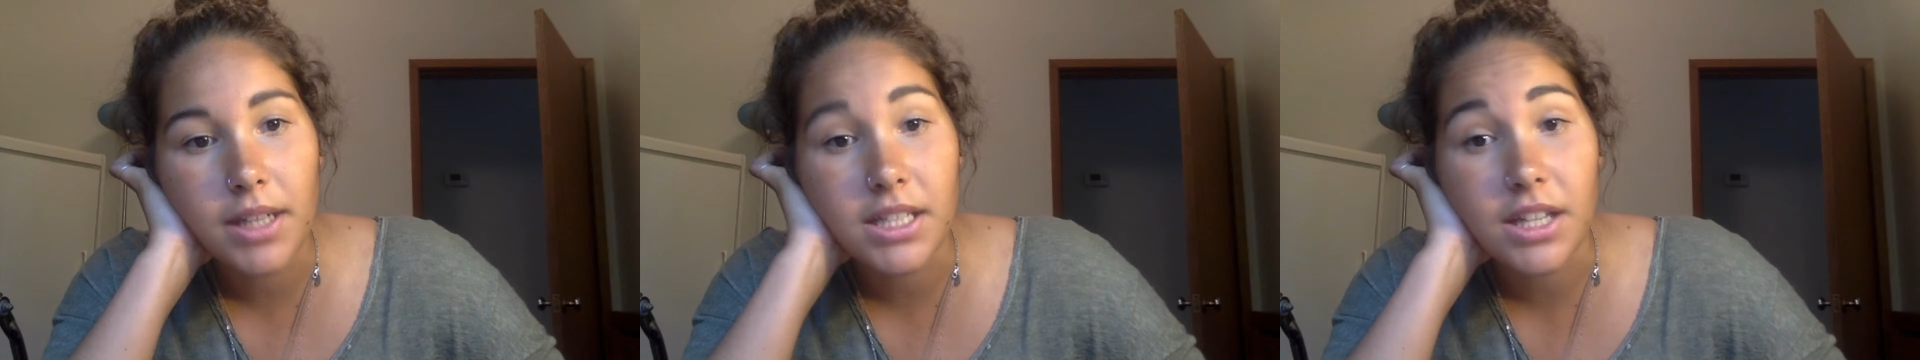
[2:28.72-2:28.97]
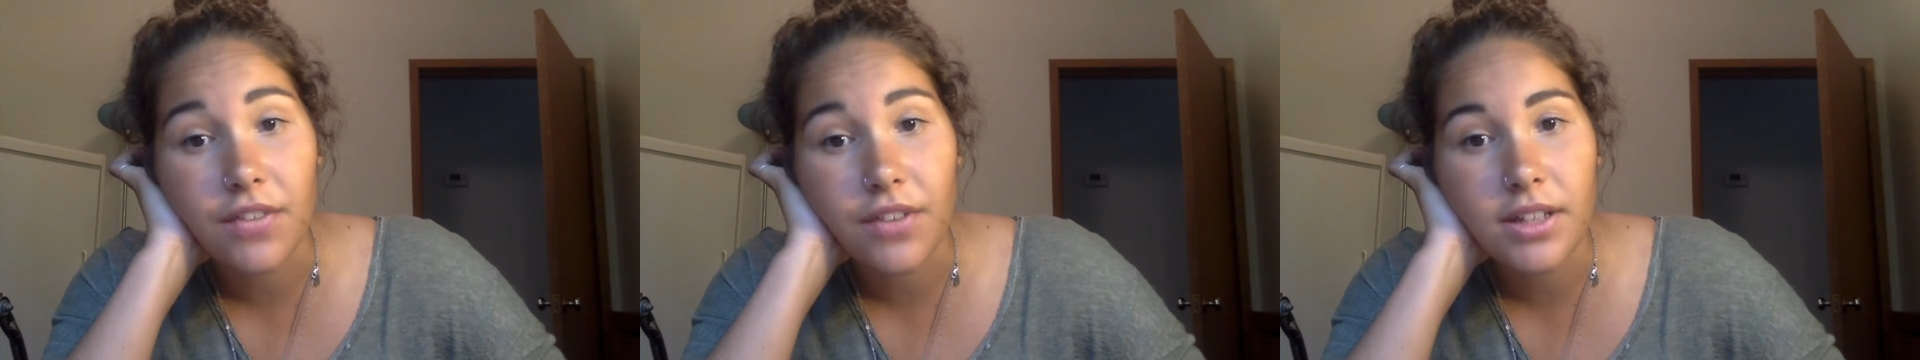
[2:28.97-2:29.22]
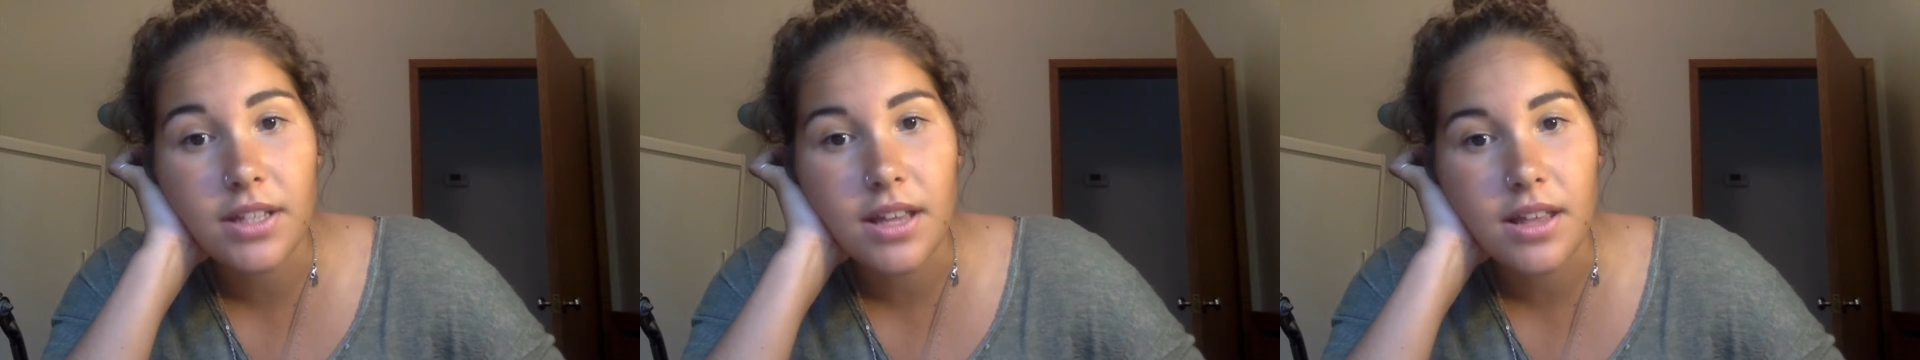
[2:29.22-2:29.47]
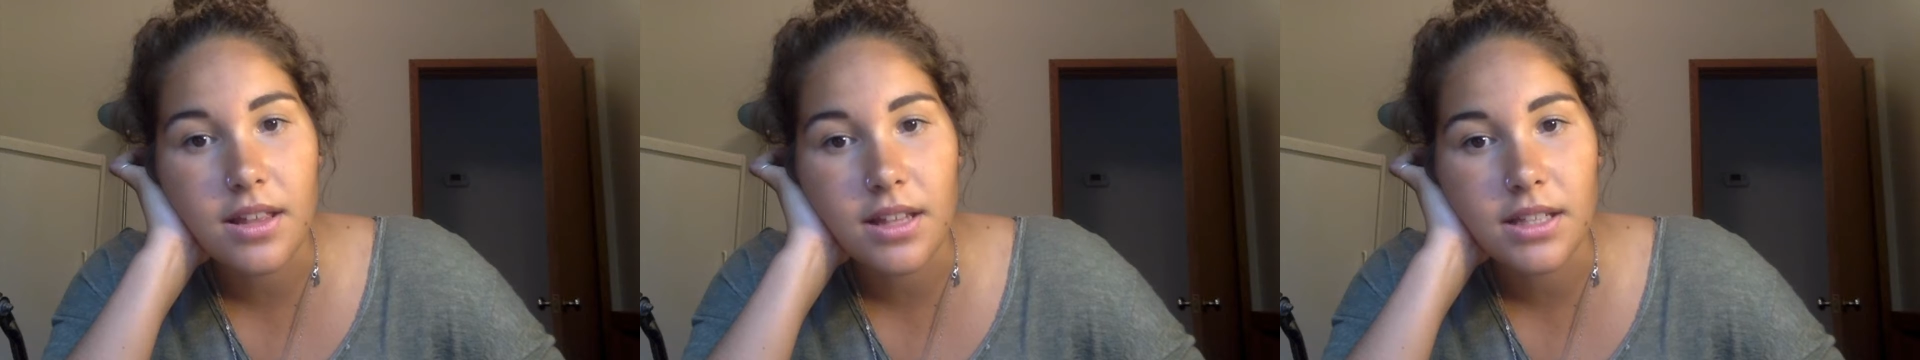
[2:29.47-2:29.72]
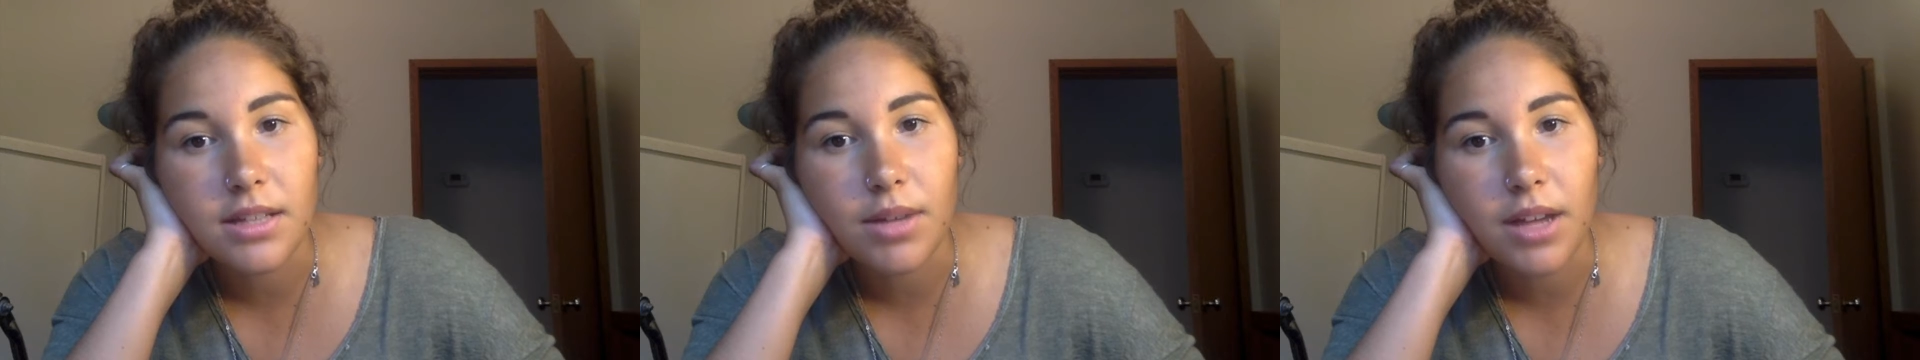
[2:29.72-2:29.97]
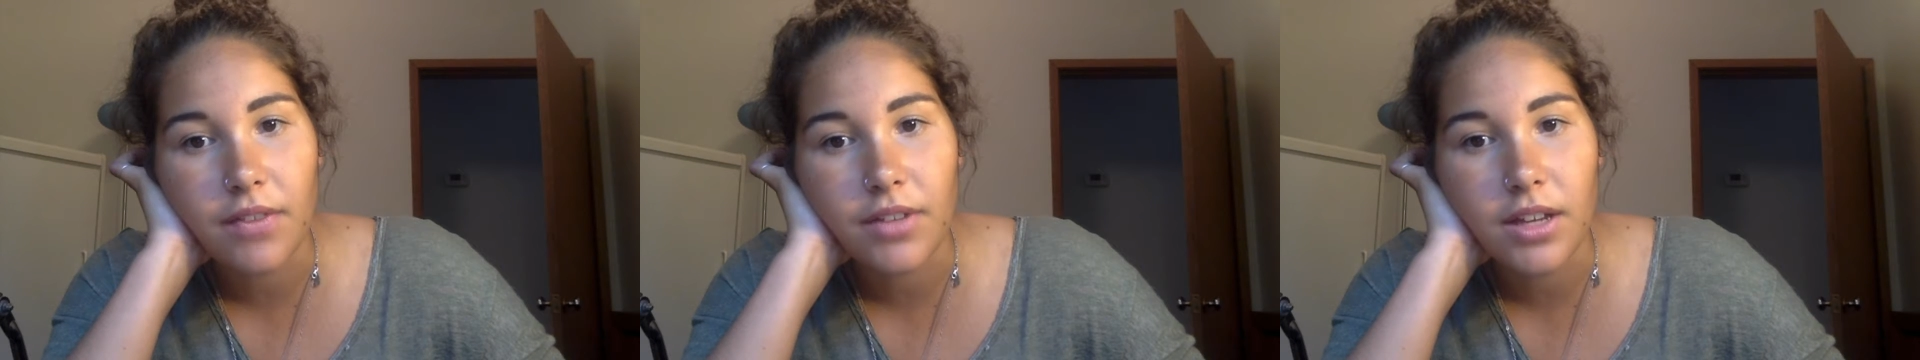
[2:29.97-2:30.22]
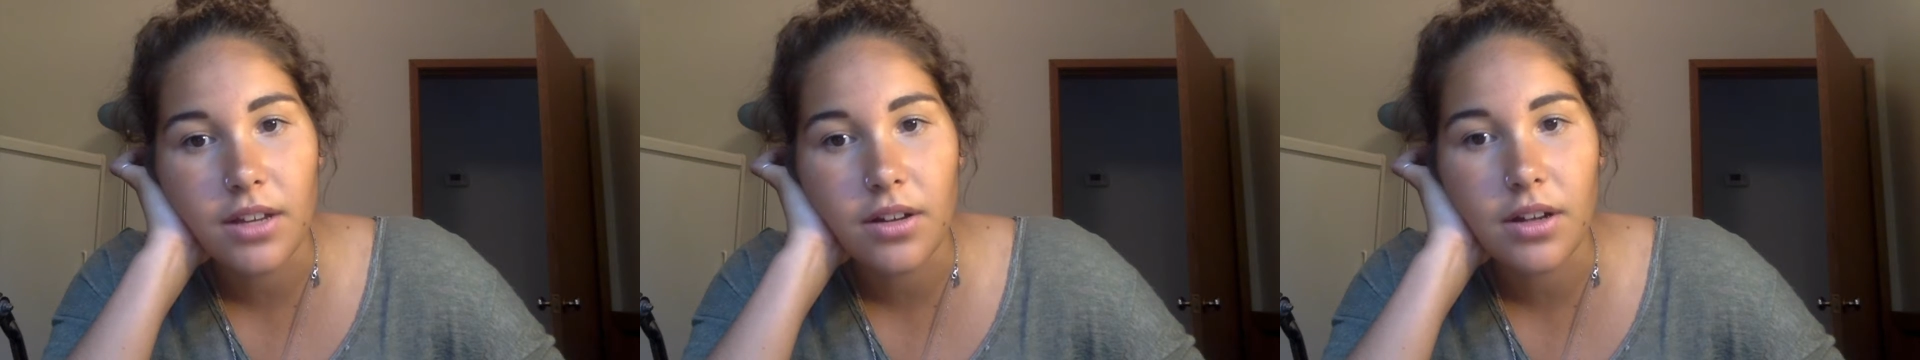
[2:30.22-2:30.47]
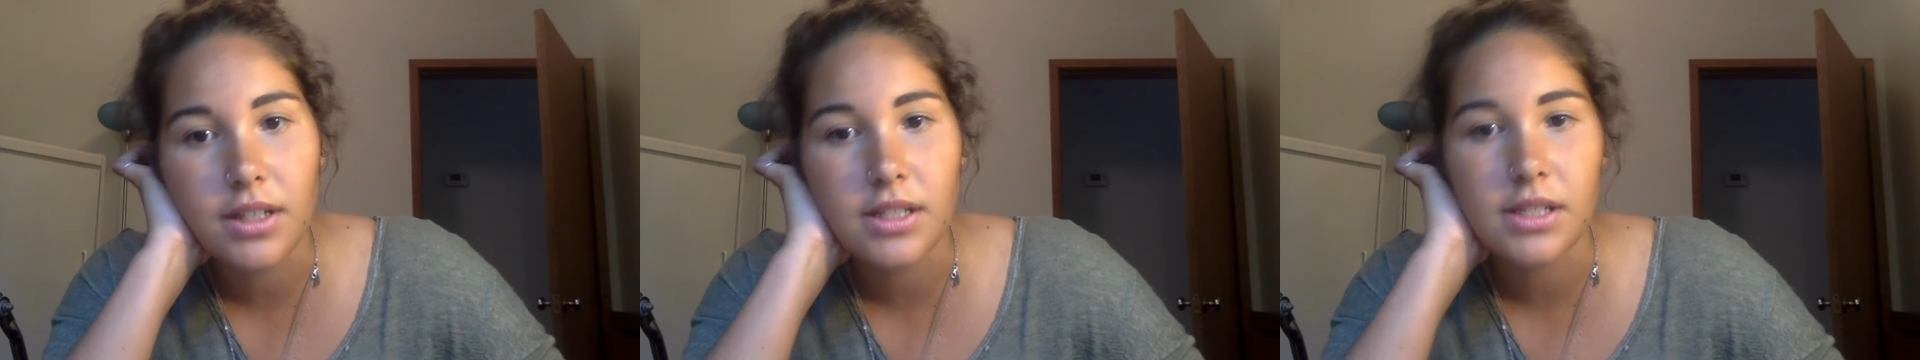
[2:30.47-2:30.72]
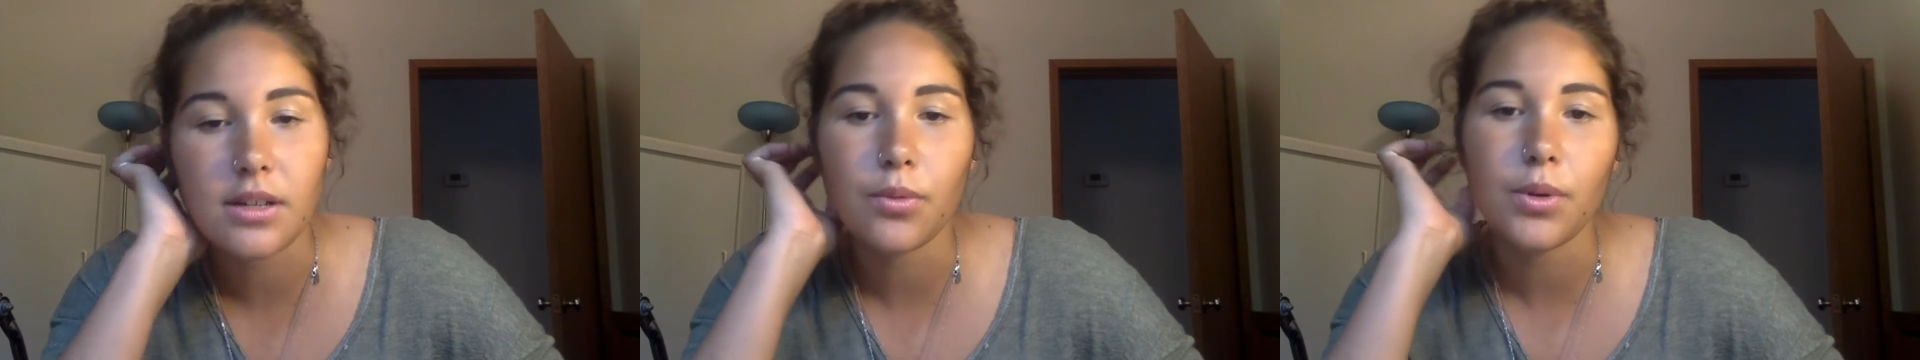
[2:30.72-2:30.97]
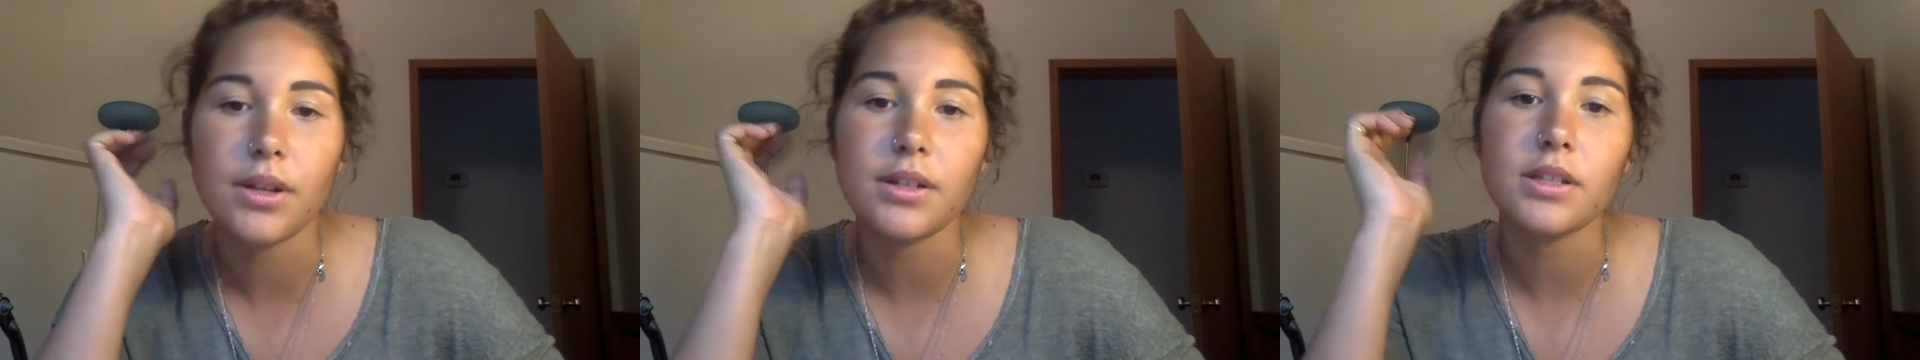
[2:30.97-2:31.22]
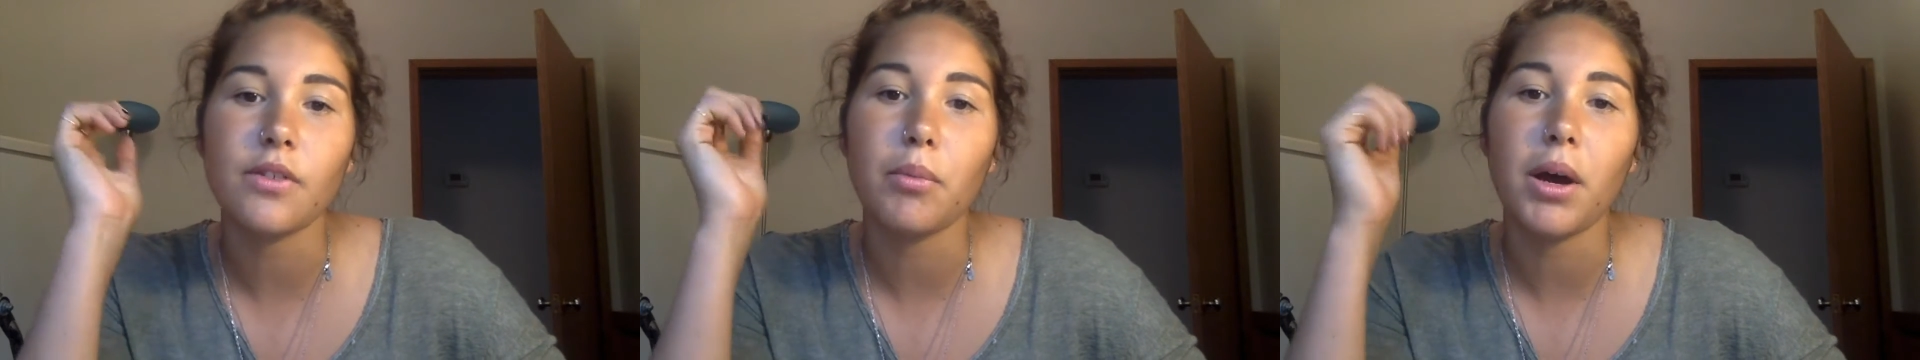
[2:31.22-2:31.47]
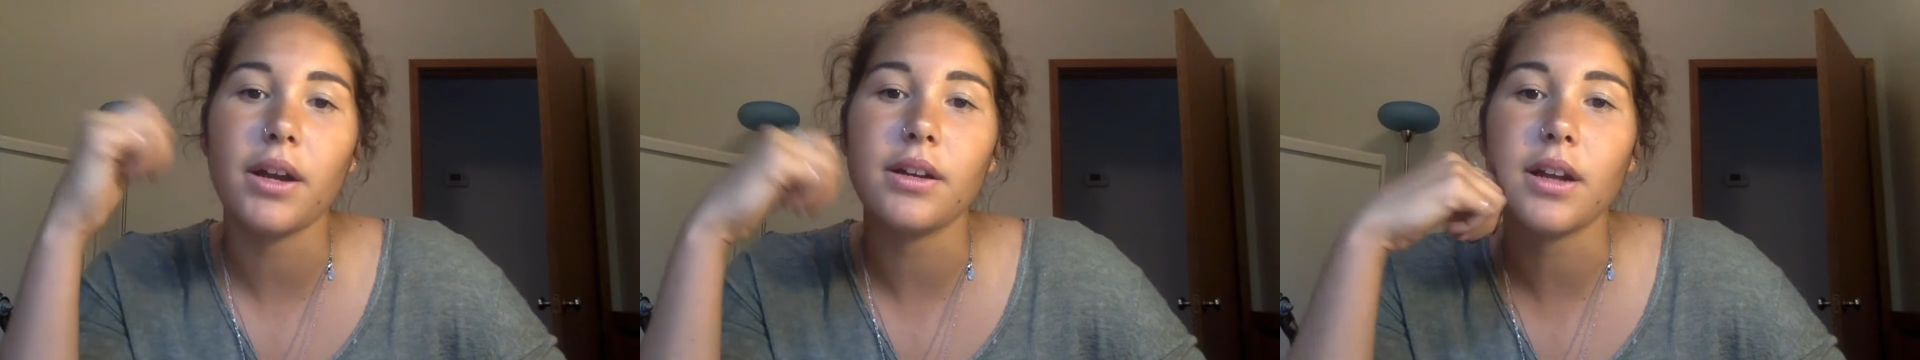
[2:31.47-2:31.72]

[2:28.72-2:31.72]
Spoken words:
defense. I think that's something I've taken on as a weakness of mine,